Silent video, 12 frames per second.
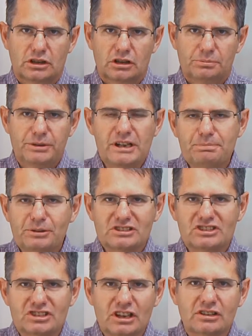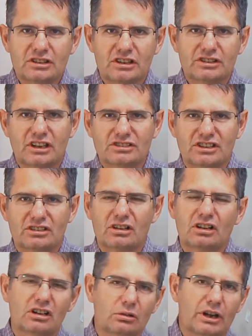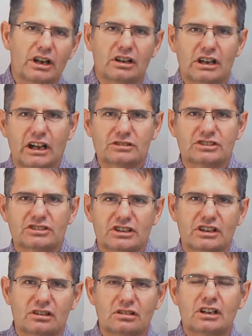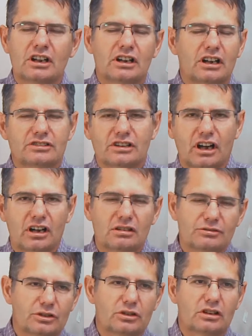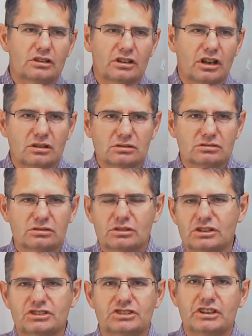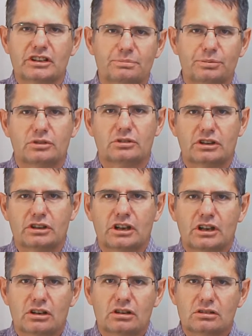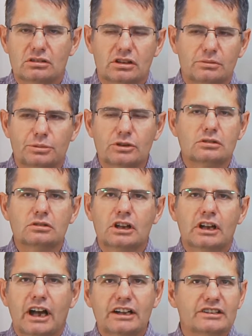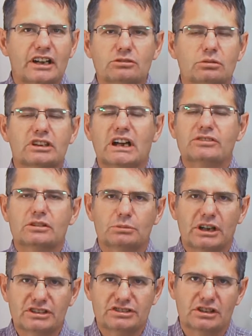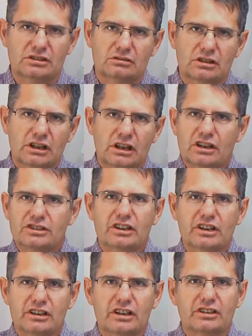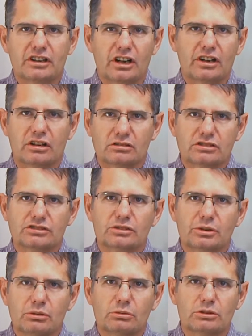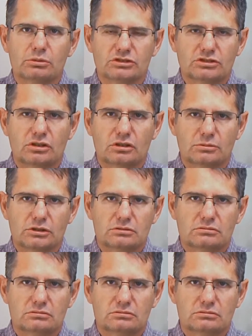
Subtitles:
People sinned and then said, oh well, I'll just kill a dove or a goat or a sheep or a bull, and that will cover my sin. And then I can carry on and doing what was normal.